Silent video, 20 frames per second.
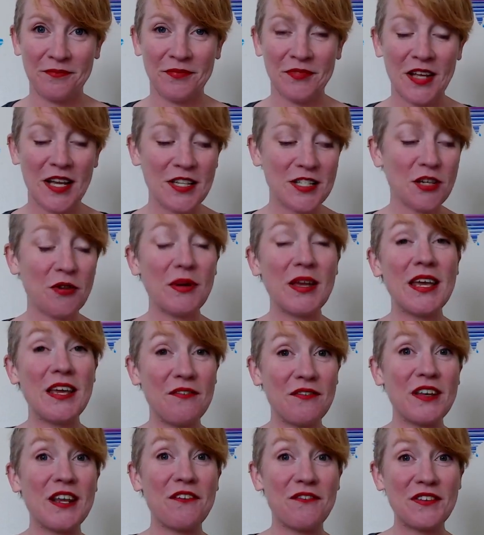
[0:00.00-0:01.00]
And so
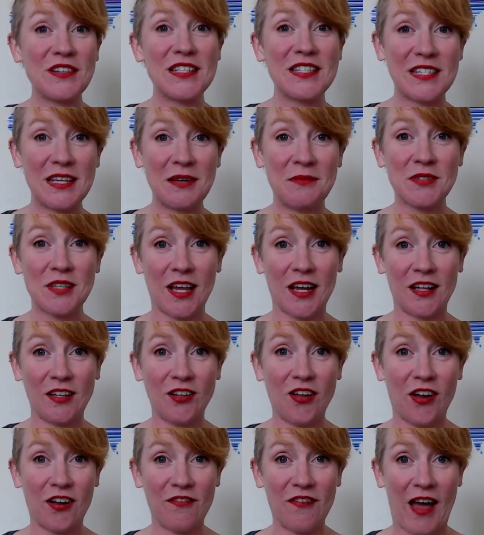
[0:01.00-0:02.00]
even if it seems like a
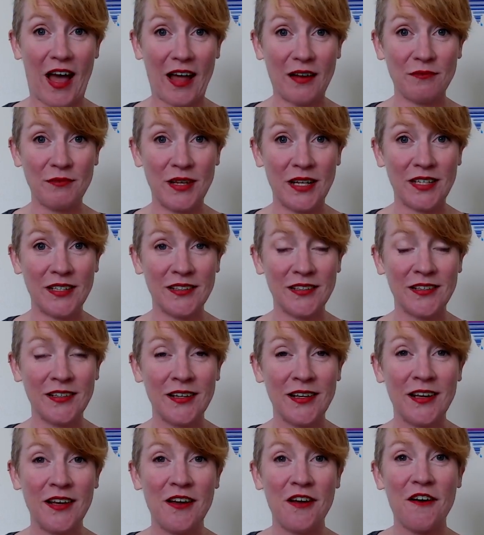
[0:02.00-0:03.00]
lot of admin,
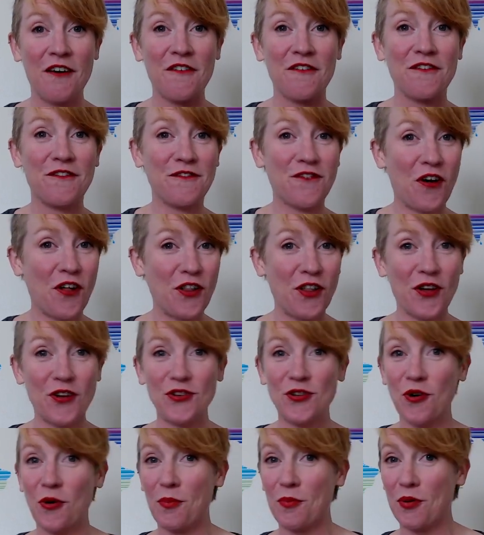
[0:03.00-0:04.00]
follow
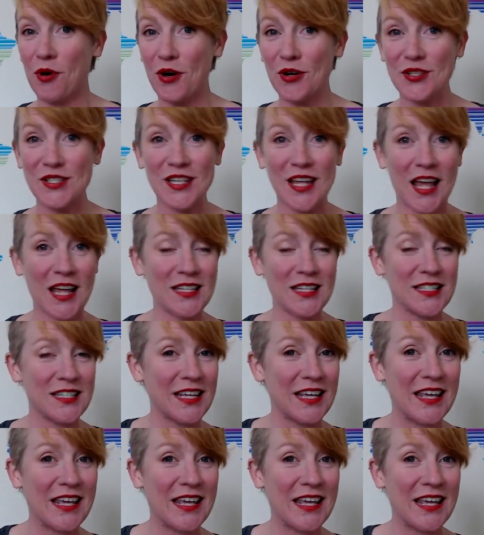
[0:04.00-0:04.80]
your process.